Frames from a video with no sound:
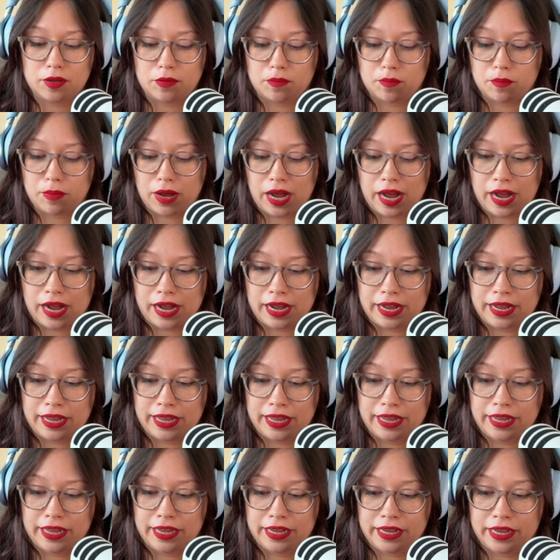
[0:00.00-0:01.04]

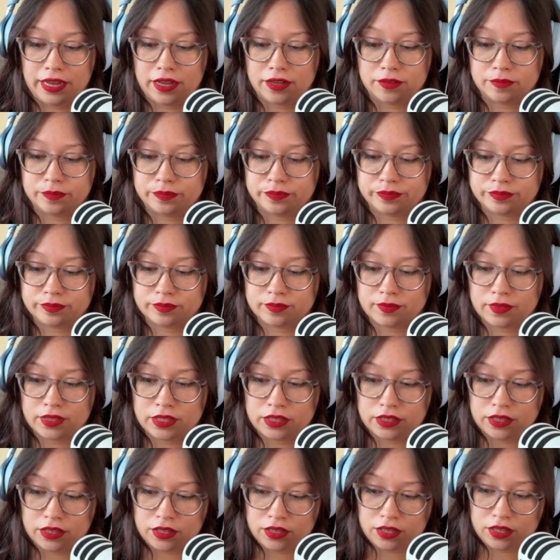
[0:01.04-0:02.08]
by
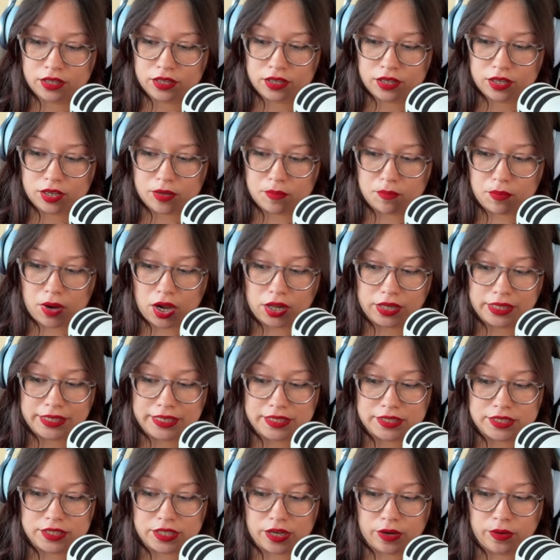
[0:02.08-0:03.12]
Molly
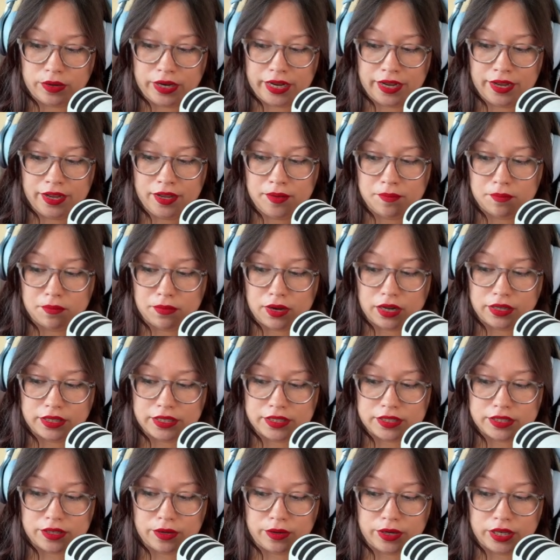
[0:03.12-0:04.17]
Soda,
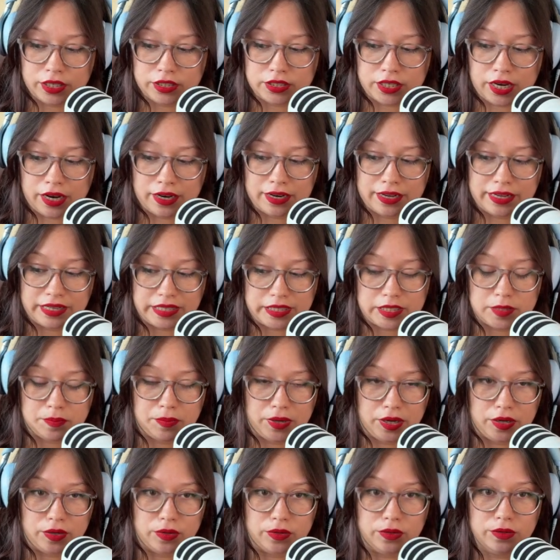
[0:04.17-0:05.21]

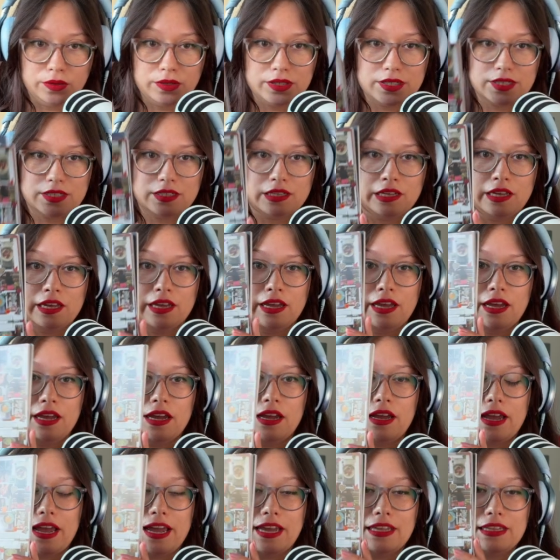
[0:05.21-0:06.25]
mollysoda.exposed.
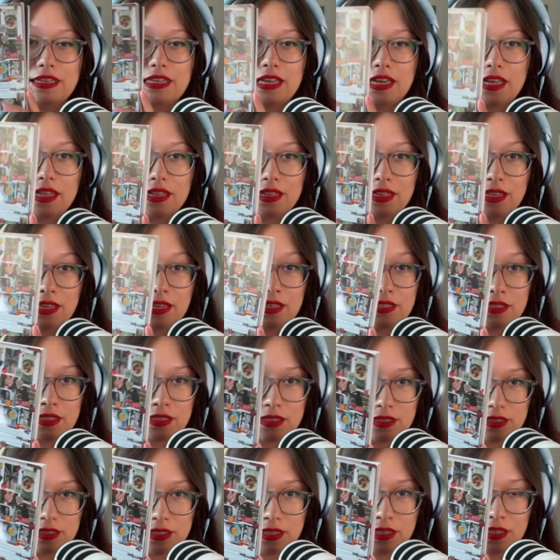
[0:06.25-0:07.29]
And this
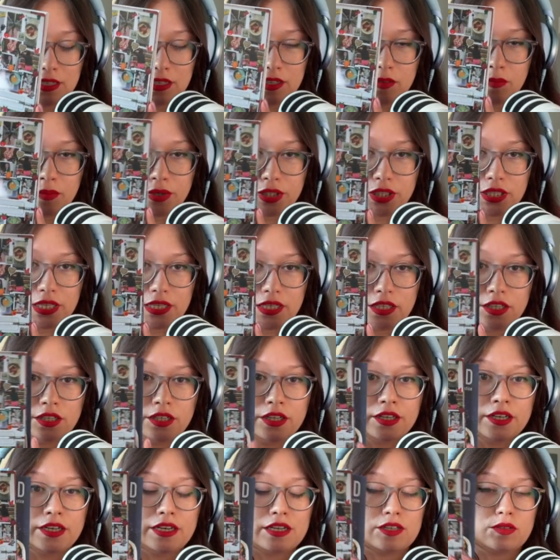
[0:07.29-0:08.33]
zine in particular
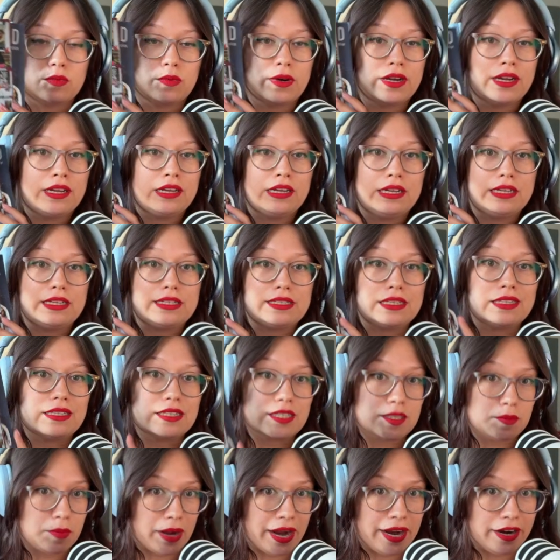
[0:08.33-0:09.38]
is what is
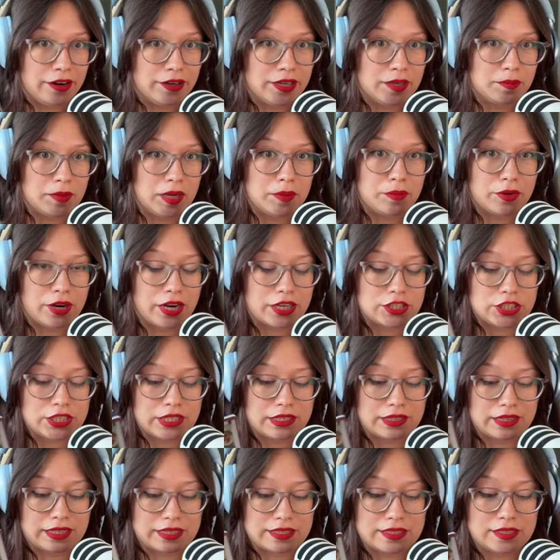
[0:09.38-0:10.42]
inspiring my project
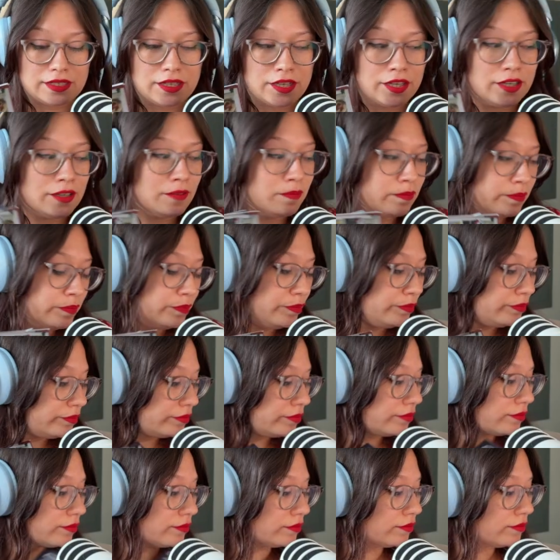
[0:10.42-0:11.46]
this year.
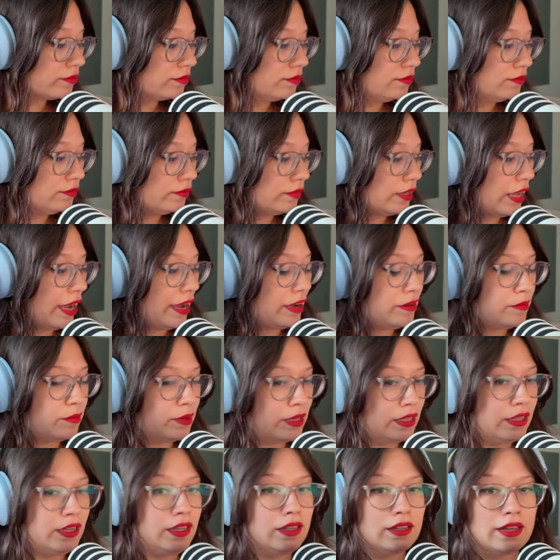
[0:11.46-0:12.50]
I
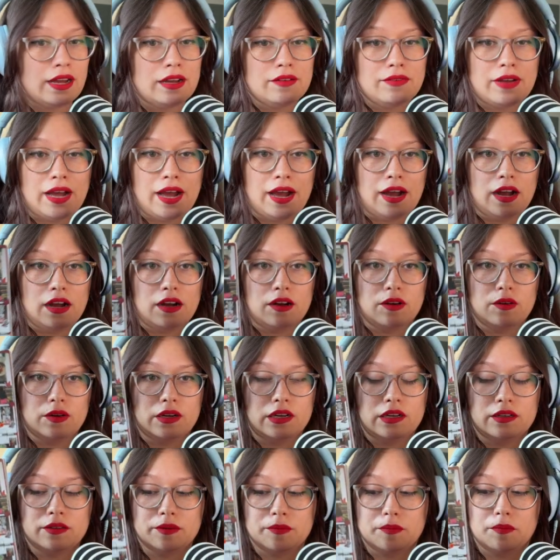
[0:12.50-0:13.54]
really love how
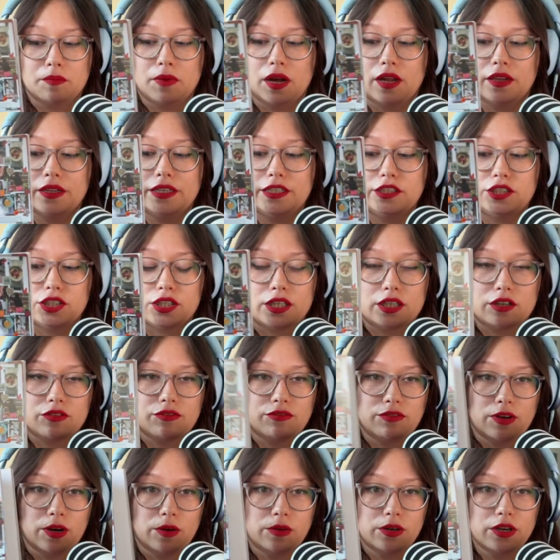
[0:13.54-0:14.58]
Molly took
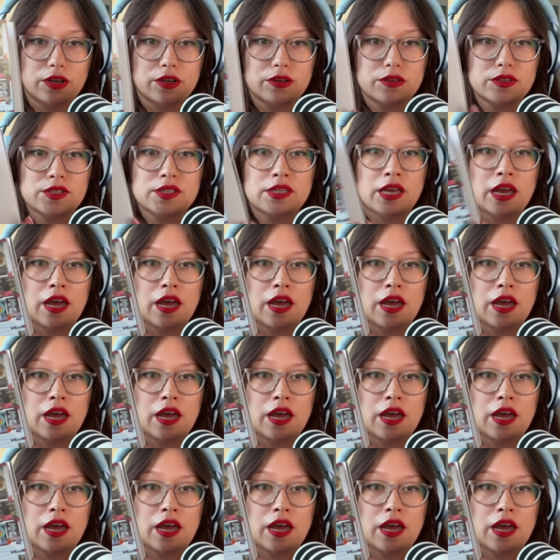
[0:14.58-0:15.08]
photos